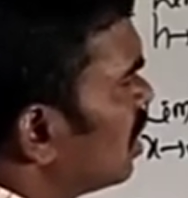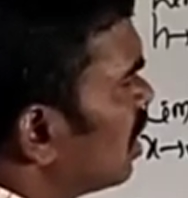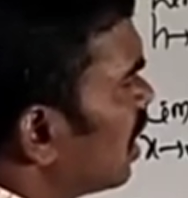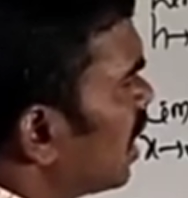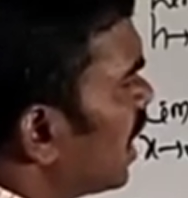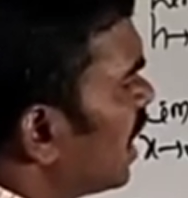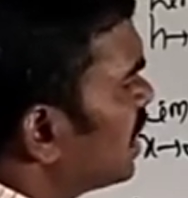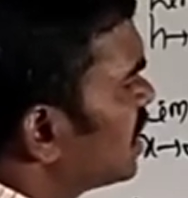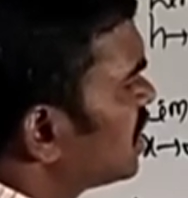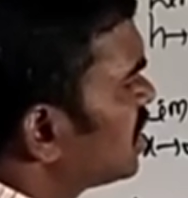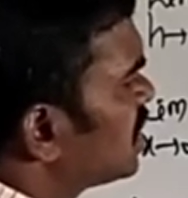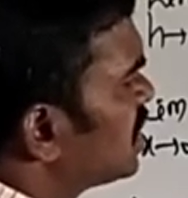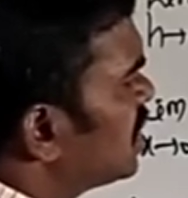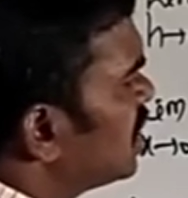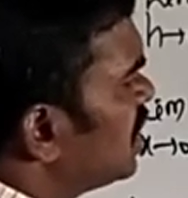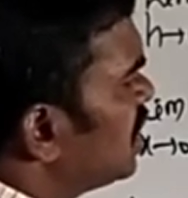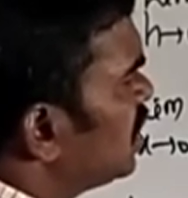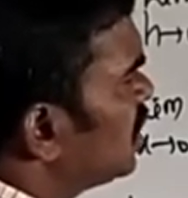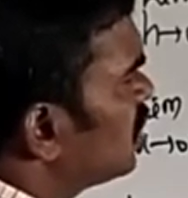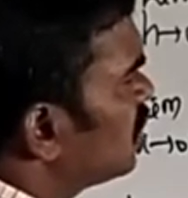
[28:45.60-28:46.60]
h
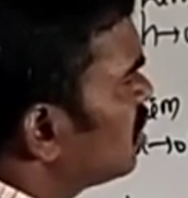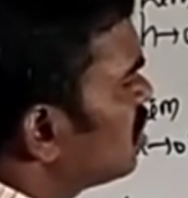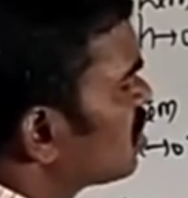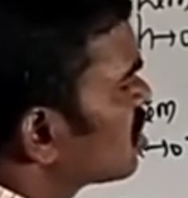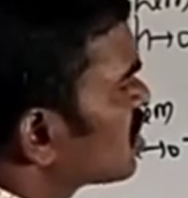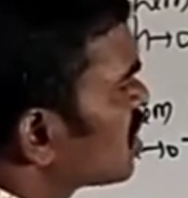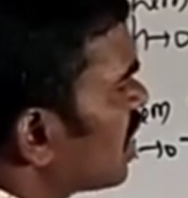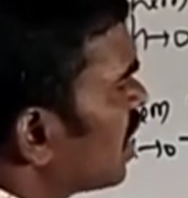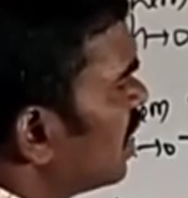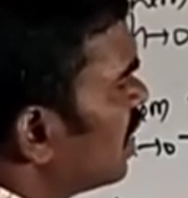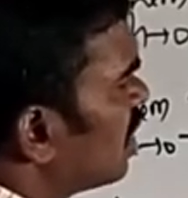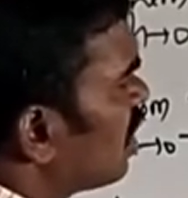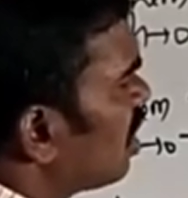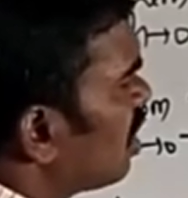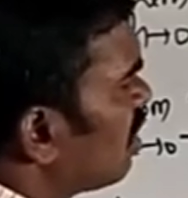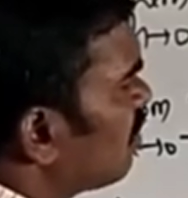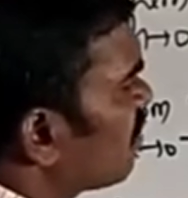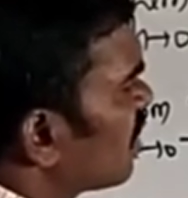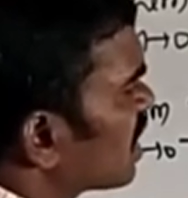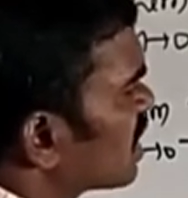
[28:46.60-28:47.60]
into sin
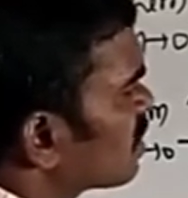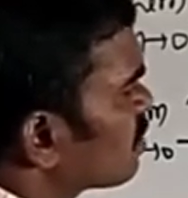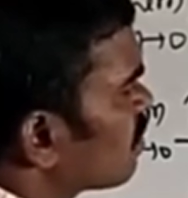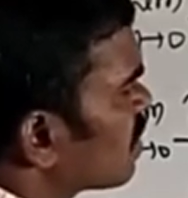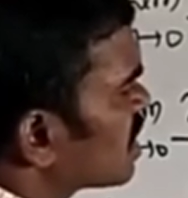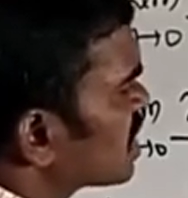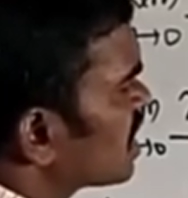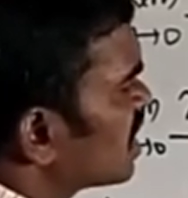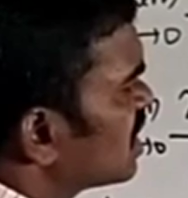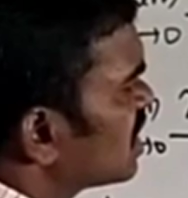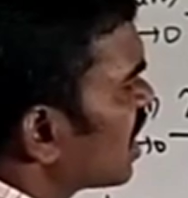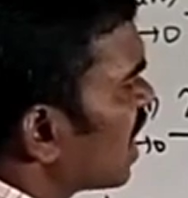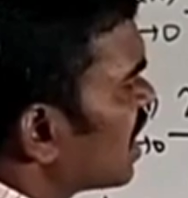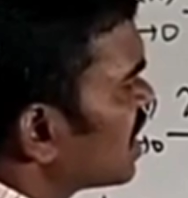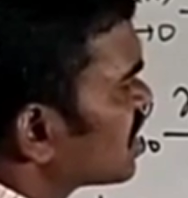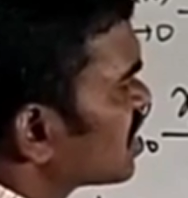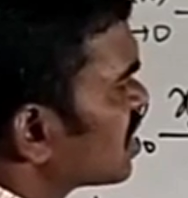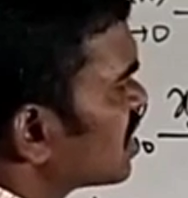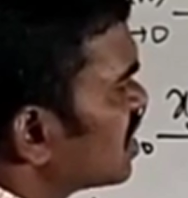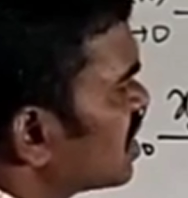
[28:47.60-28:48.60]
of x plus h
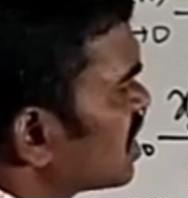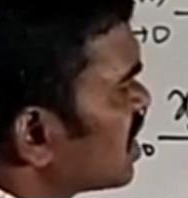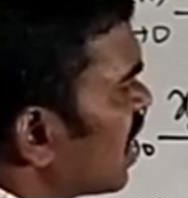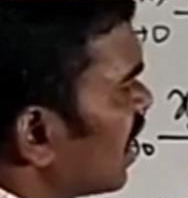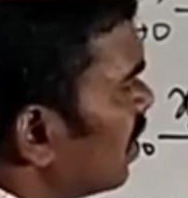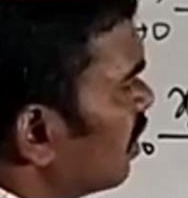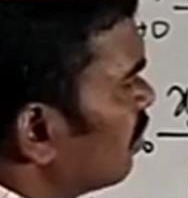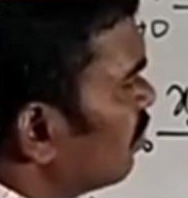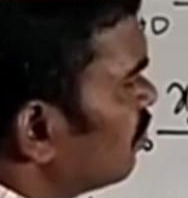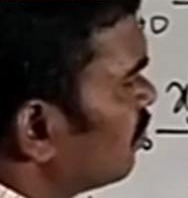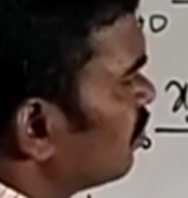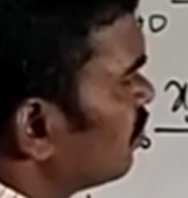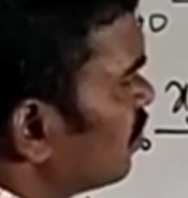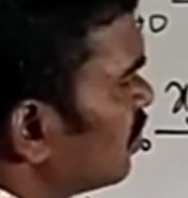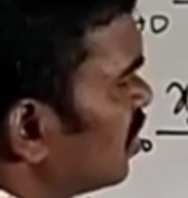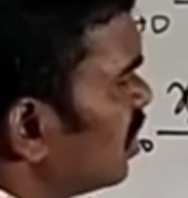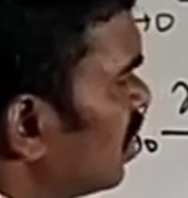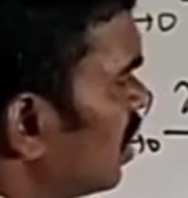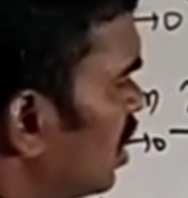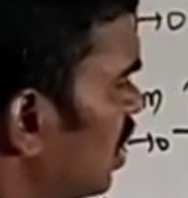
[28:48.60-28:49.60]
as it is, right now.
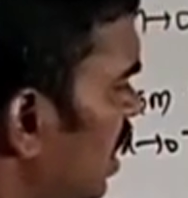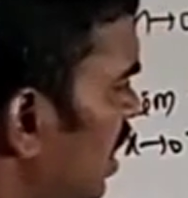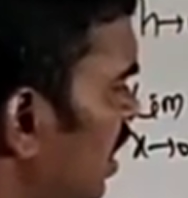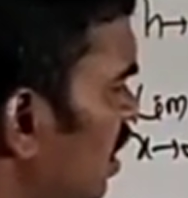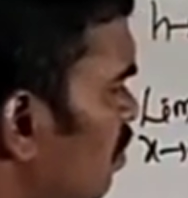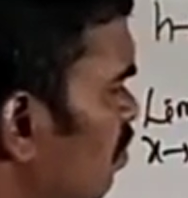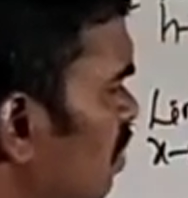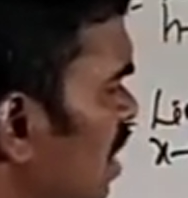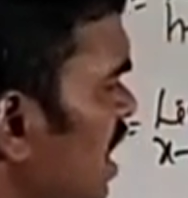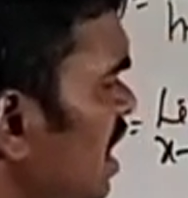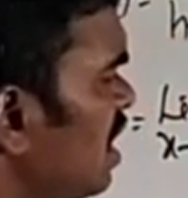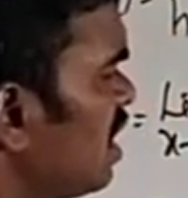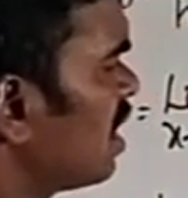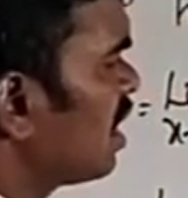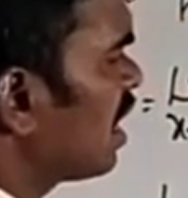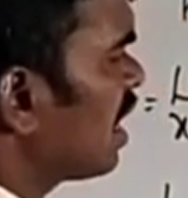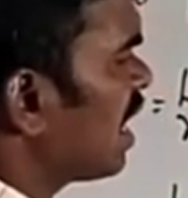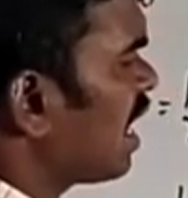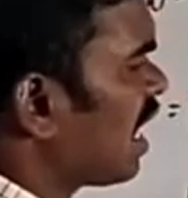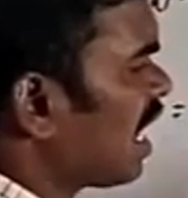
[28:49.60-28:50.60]
And by
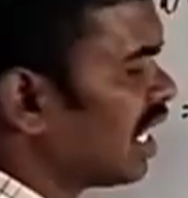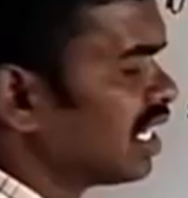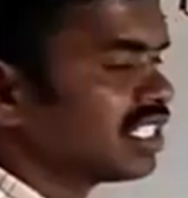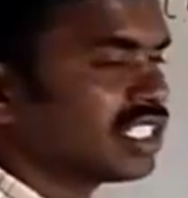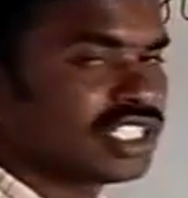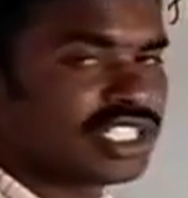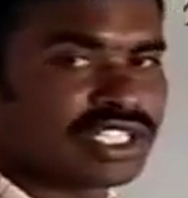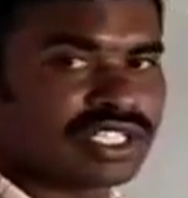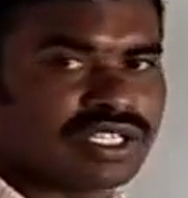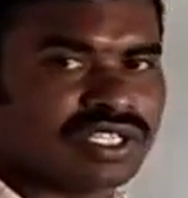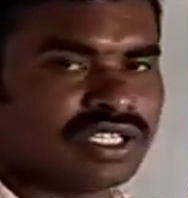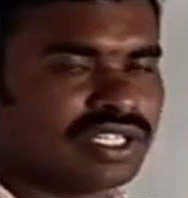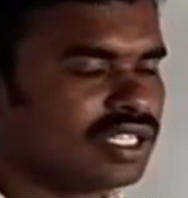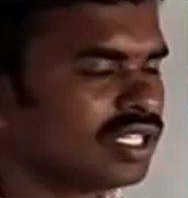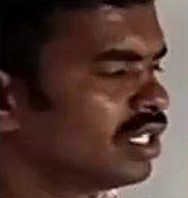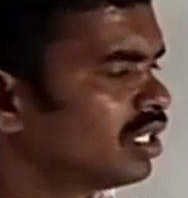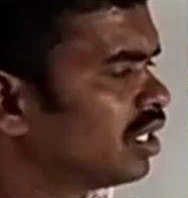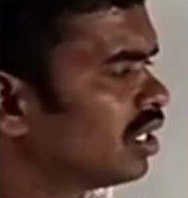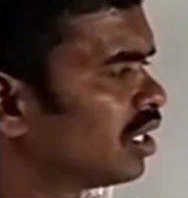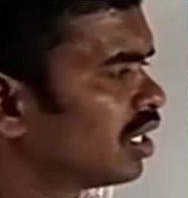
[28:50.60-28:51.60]
h.
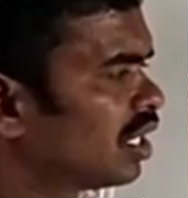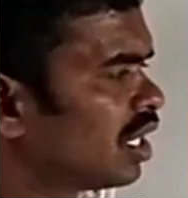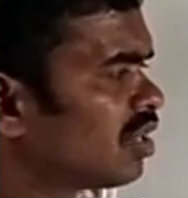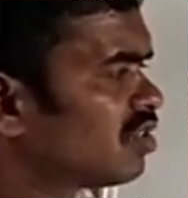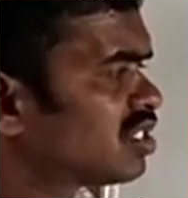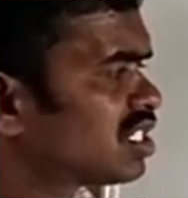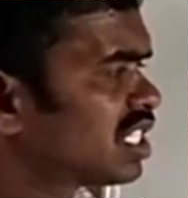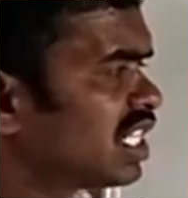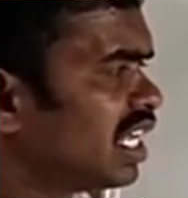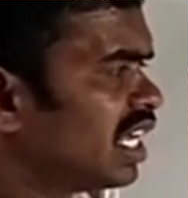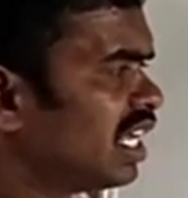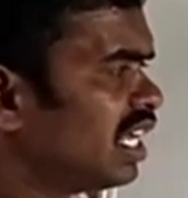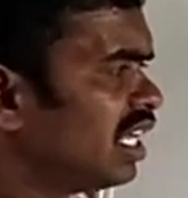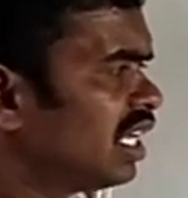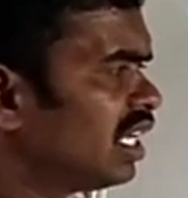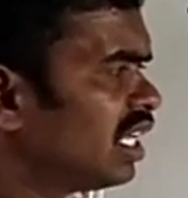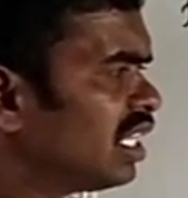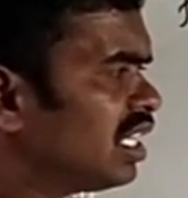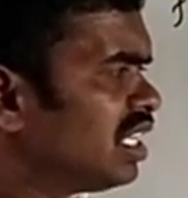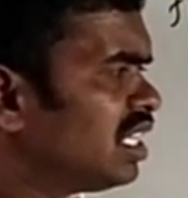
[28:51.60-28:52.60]
Now see,
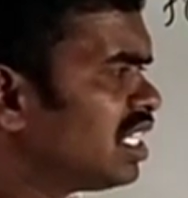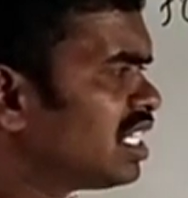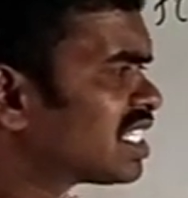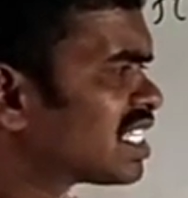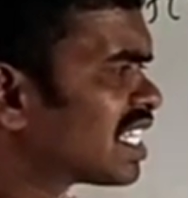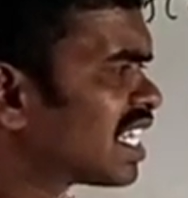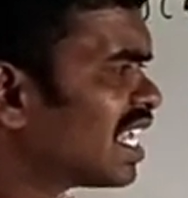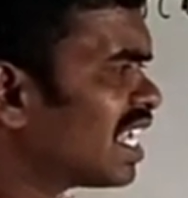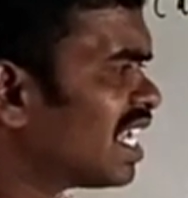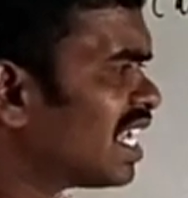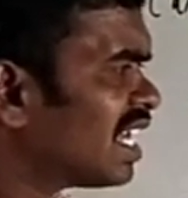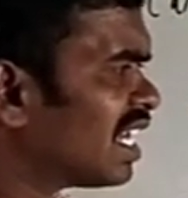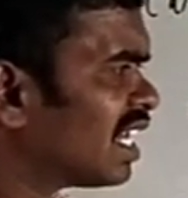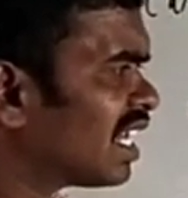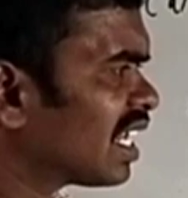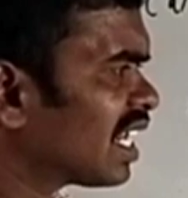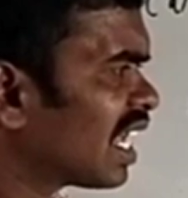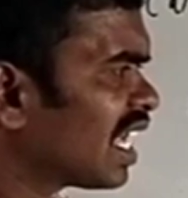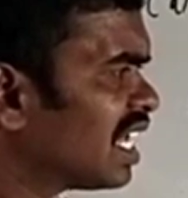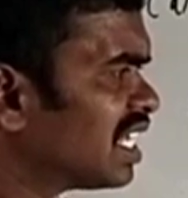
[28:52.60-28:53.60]
in this
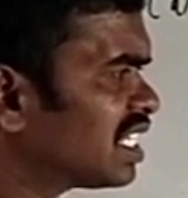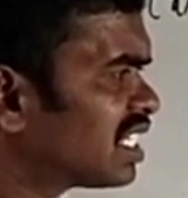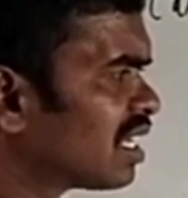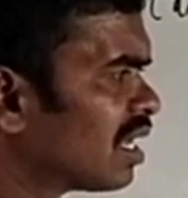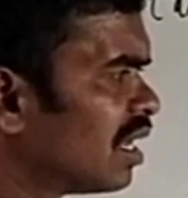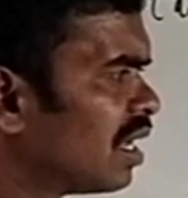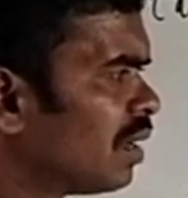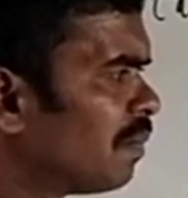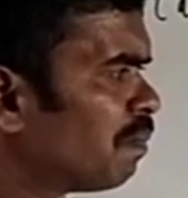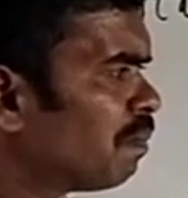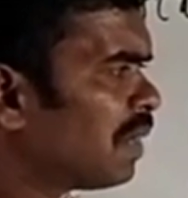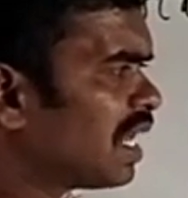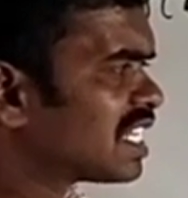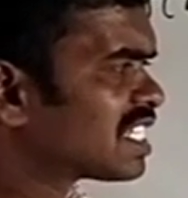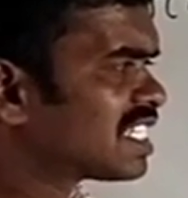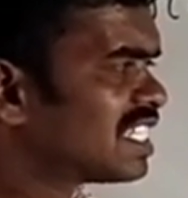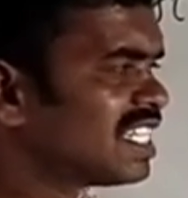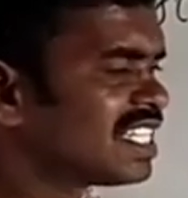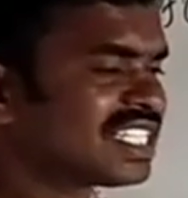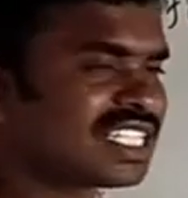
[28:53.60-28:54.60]
here plus
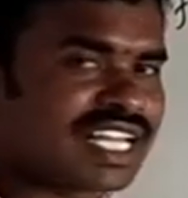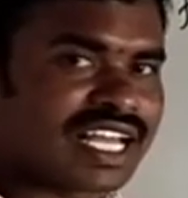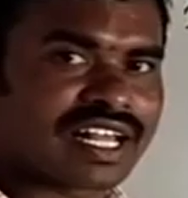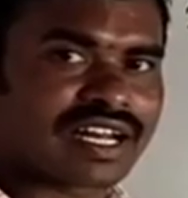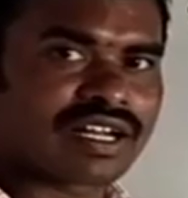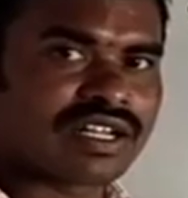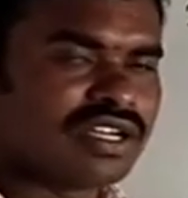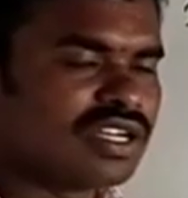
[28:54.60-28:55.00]
is there.